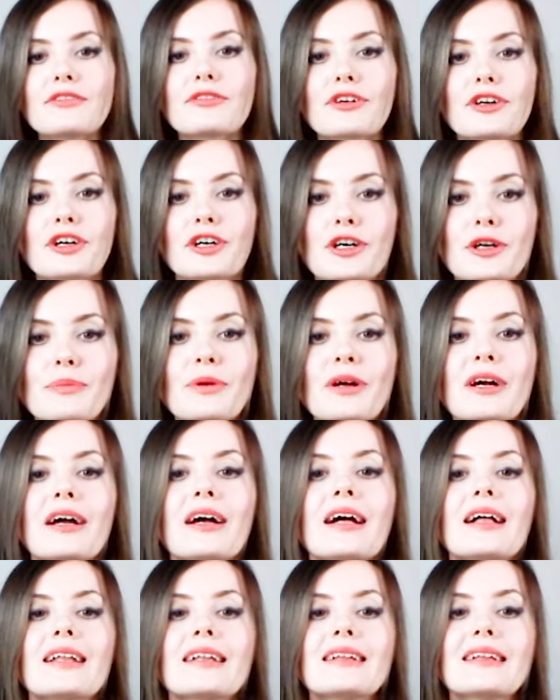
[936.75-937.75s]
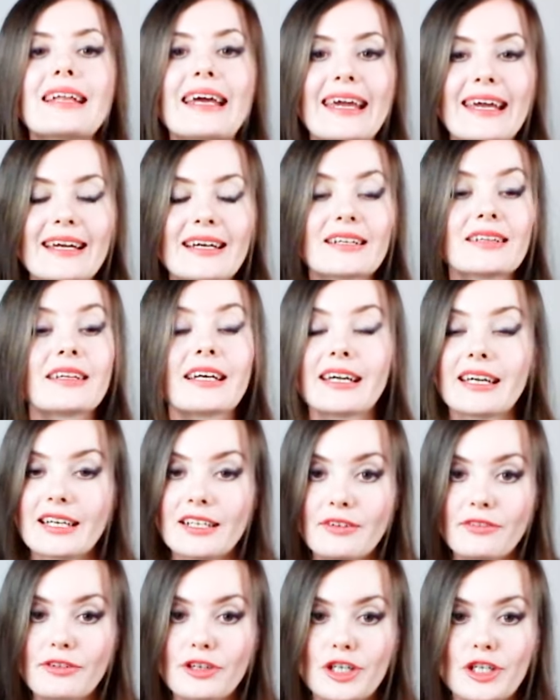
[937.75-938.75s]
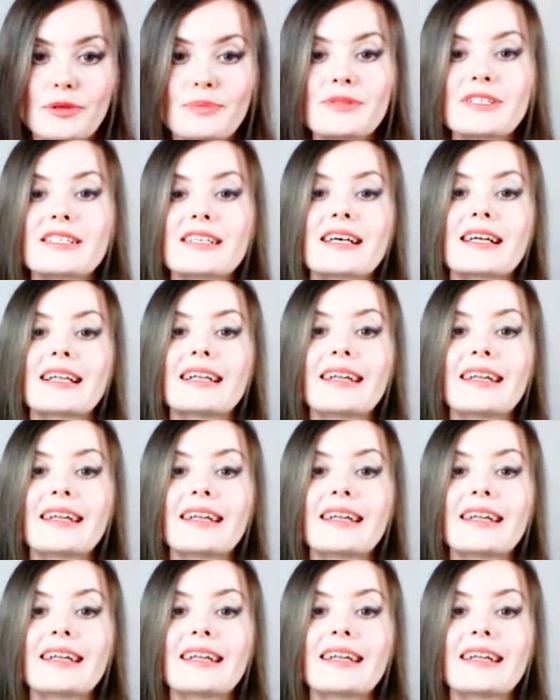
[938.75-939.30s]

verbs